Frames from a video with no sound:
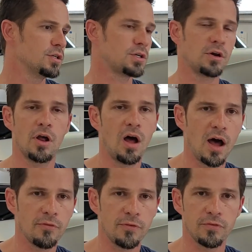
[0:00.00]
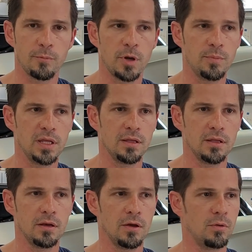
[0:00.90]
turn it off if I'm going to
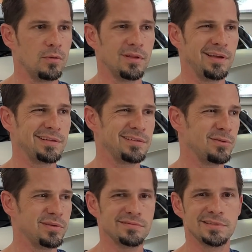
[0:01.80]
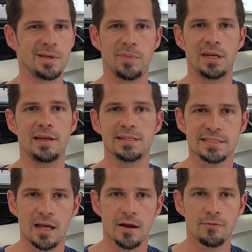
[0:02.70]
be, like doing something I need it
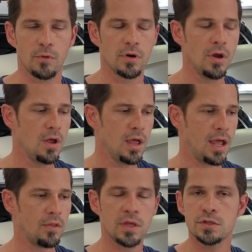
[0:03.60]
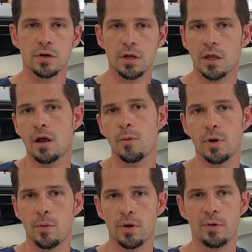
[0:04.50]
stock for, and then turning it on
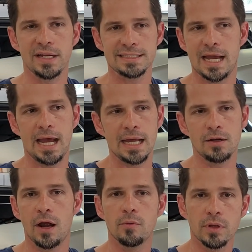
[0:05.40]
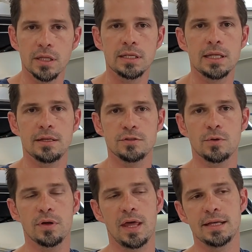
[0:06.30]
when I want to race. I really did
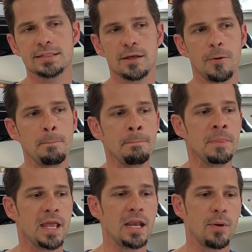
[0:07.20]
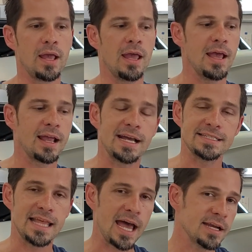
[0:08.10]
enjoy that. So anyway, guys,
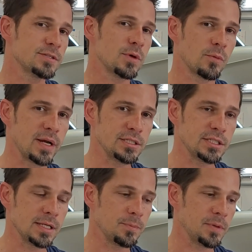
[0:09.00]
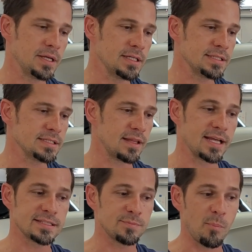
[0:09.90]
that is what race chip is.
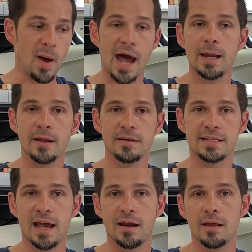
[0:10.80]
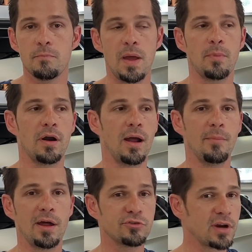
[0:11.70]
That's my data. Remember, I'm
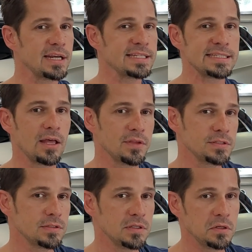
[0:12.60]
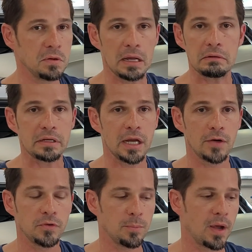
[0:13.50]
not trying to sell this to you. I don't care
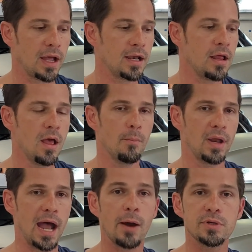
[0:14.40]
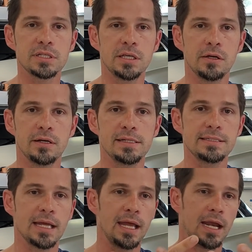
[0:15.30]
if you buy it, but I was curious
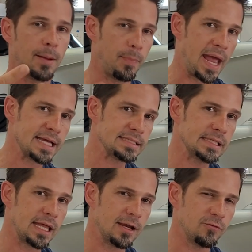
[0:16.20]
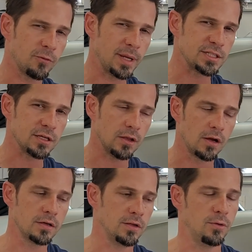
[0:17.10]
and I'm passing that information along
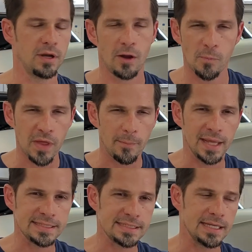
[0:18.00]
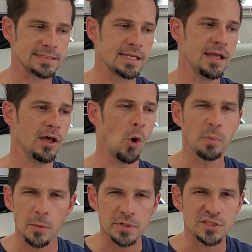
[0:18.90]
to you. And I hope that makes sense. Hope
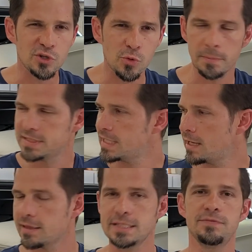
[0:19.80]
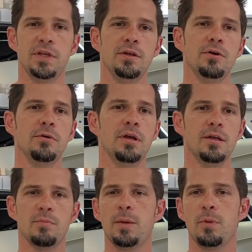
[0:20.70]
nobody's too upset at this video.
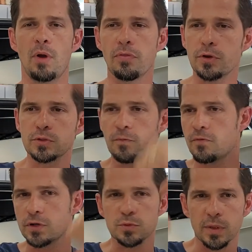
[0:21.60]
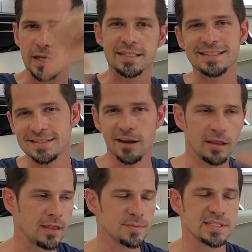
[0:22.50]
Might be my first one that gets a ton of
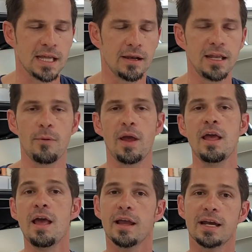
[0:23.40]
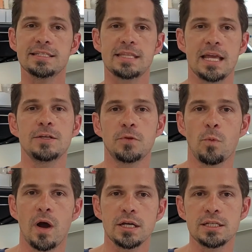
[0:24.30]
thumbs down. Anyway, guys, thanks for
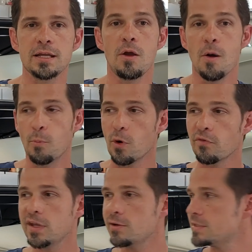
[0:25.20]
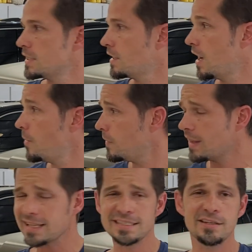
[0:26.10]
watching. More videos to come.
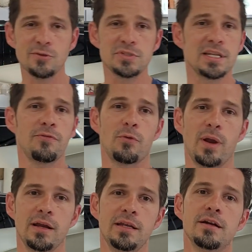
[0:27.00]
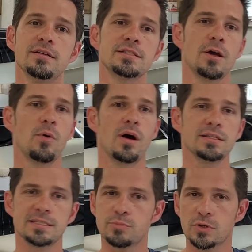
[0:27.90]
Lots of new stuff around here. So
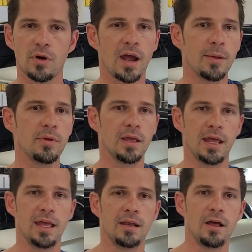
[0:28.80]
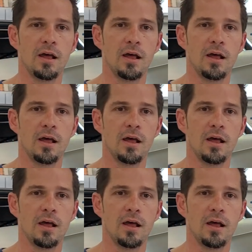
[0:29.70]
subscribe and